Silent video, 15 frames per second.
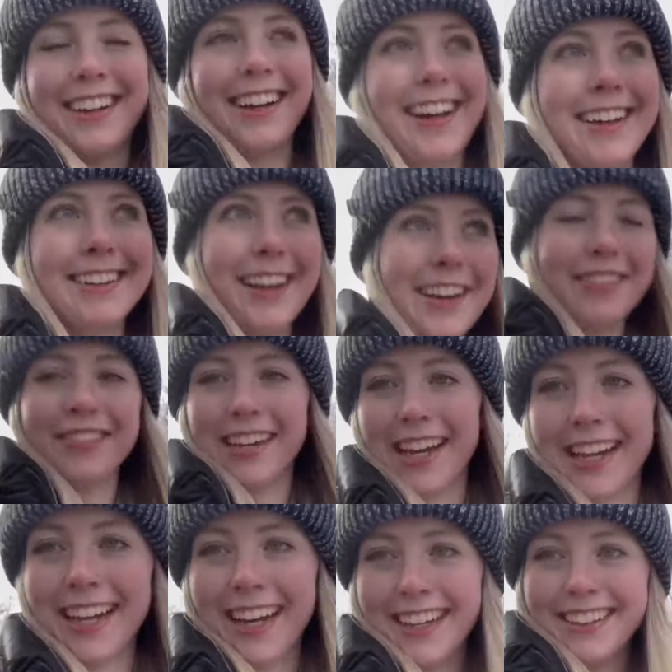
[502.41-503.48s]
I loved
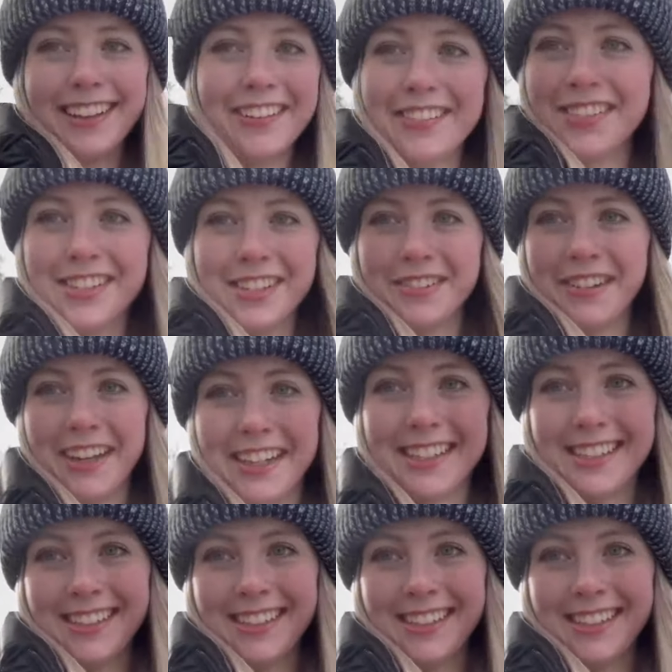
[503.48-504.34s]
it. I love it so much.